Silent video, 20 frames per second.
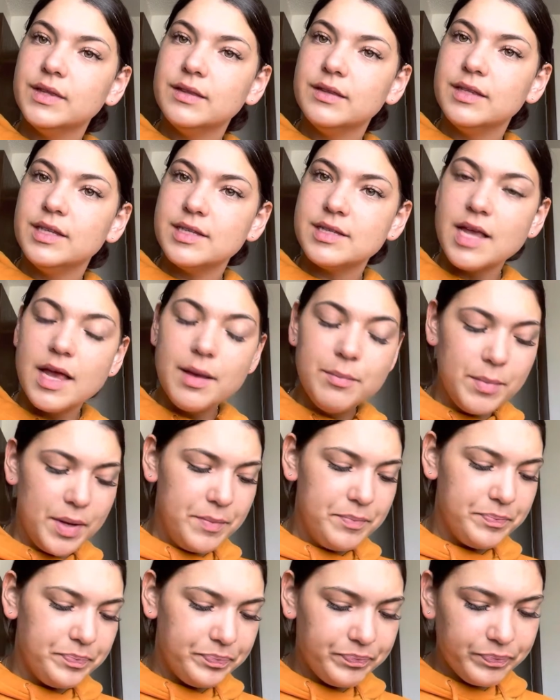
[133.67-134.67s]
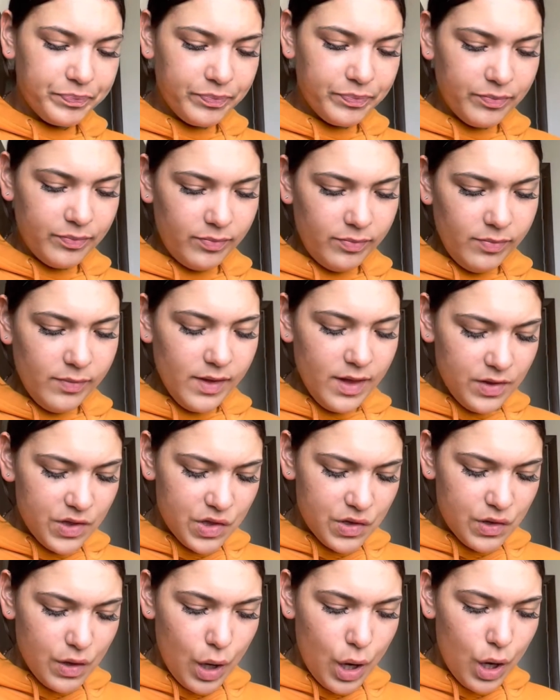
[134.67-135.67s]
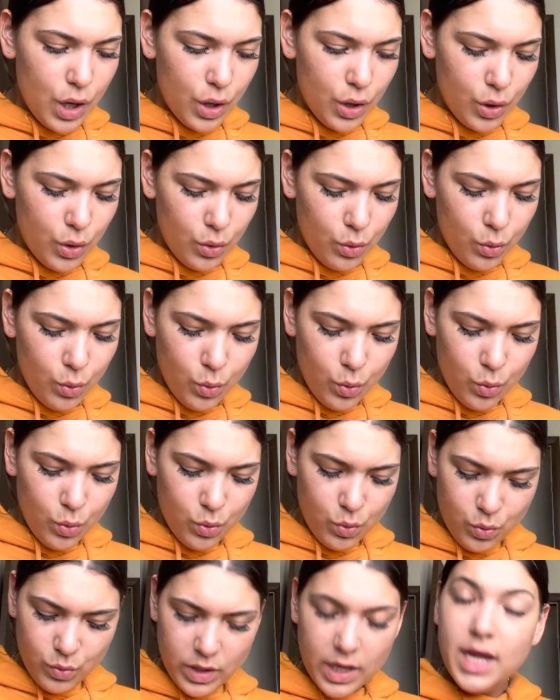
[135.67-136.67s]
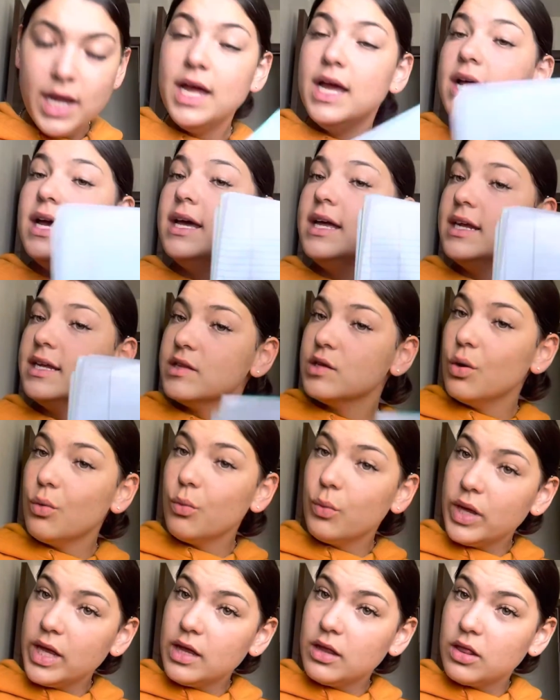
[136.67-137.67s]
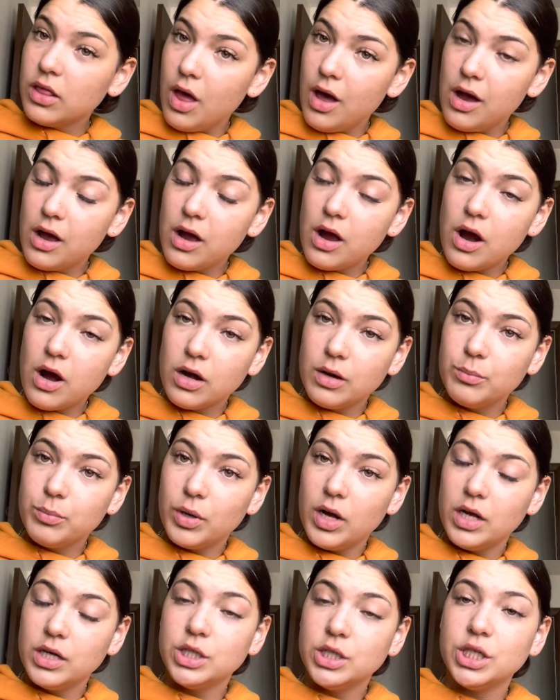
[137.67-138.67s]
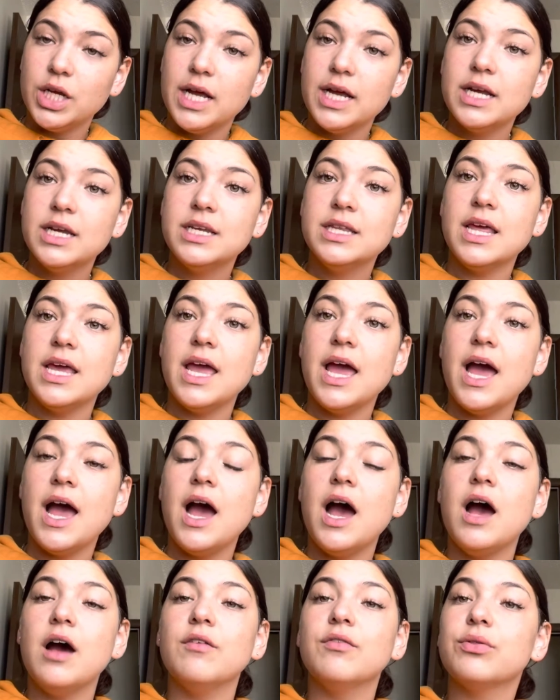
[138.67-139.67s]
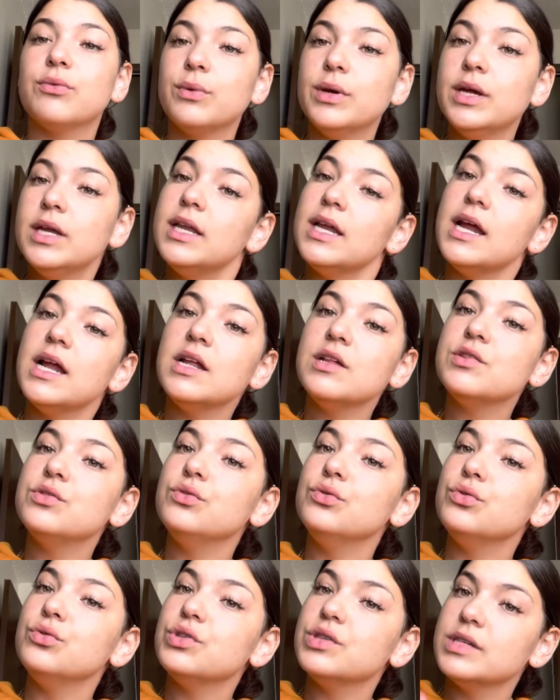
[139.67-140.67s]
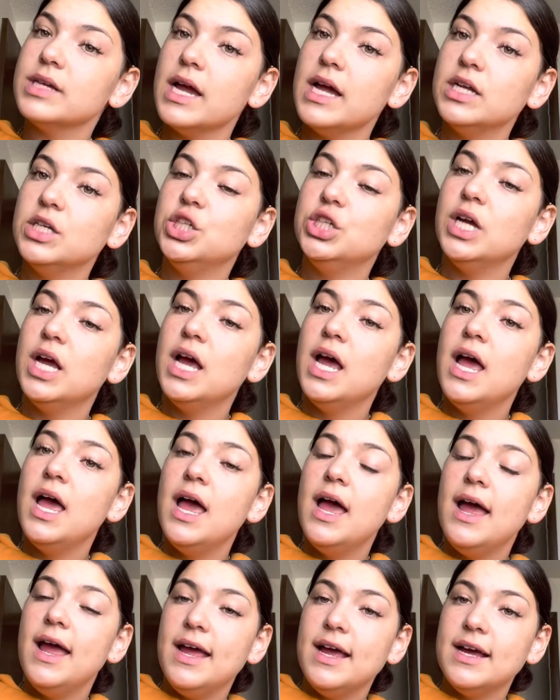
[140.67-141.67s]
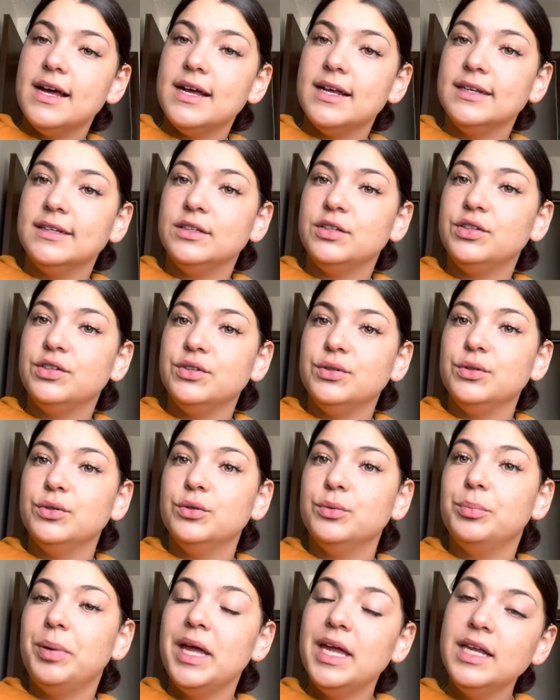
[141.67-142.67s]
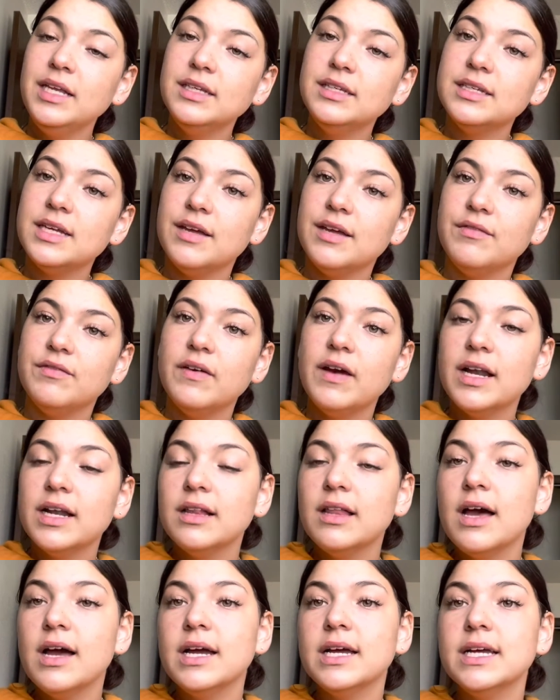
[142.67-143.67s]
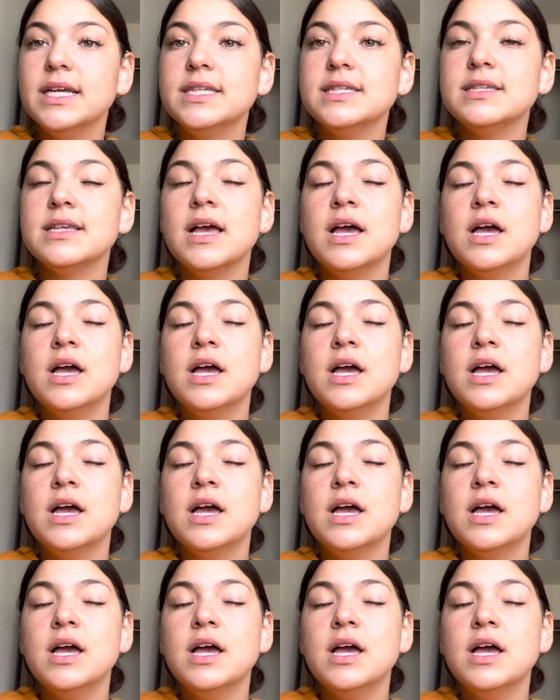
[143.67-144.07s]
the assignment. So it is a week-long art project. They have 3 days to sketch and to paint and finalize,